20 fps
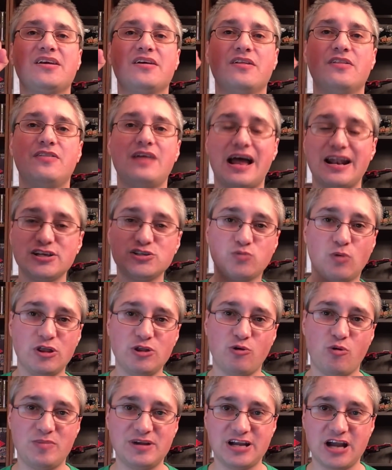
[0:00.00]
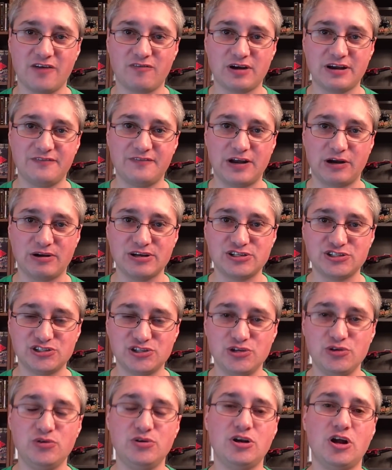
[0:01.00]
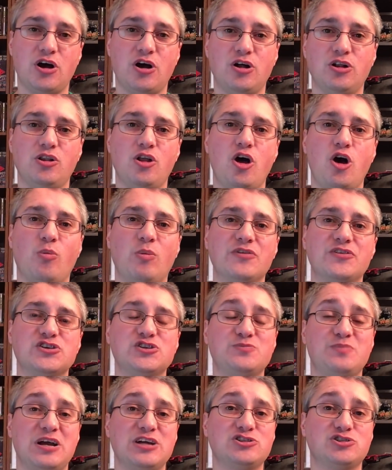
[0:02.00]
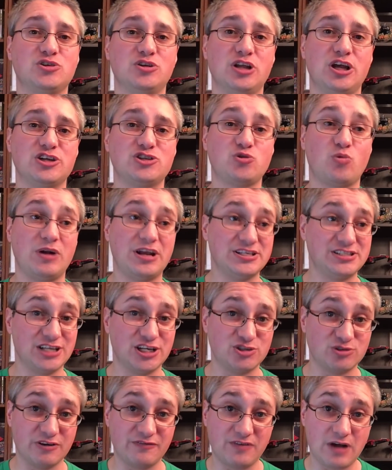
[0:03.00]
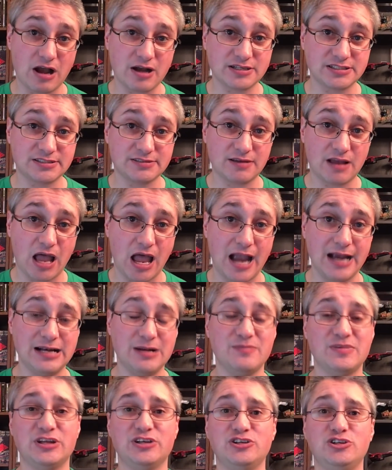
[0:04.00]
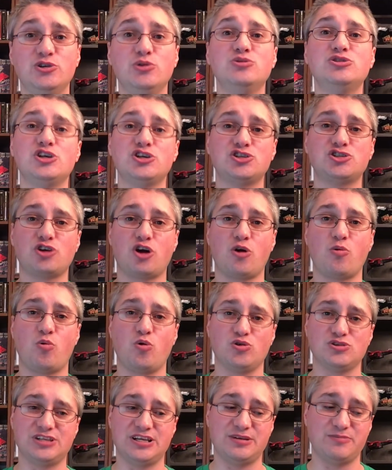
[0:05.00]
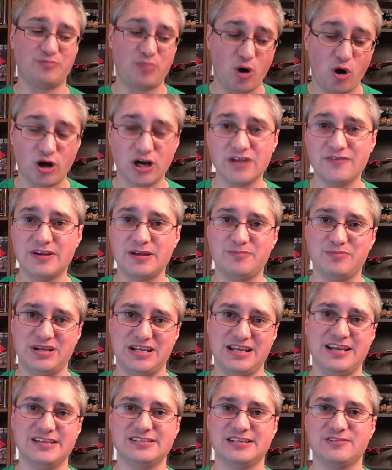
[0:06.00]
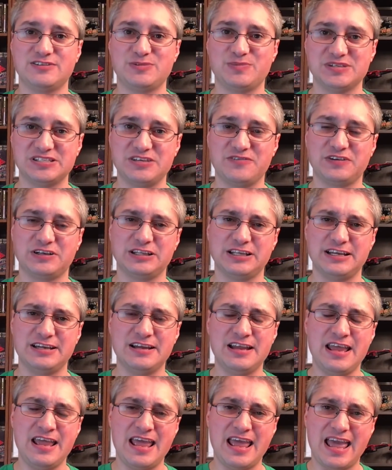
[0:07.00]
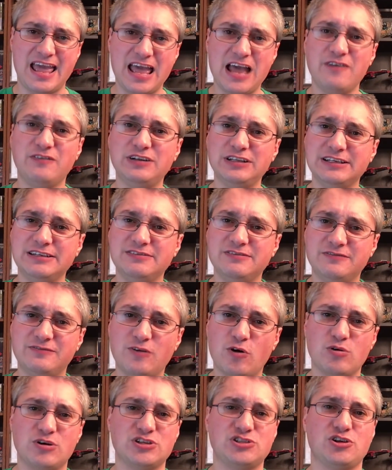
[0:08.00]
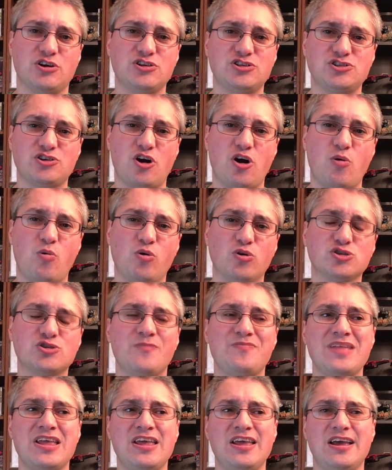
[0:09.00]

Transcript: That is one that we'll be covering very soon, along with a special 20th Century Fox item that uses Star Wars in part of it, but isn't specifically heavily focused on Star Wars.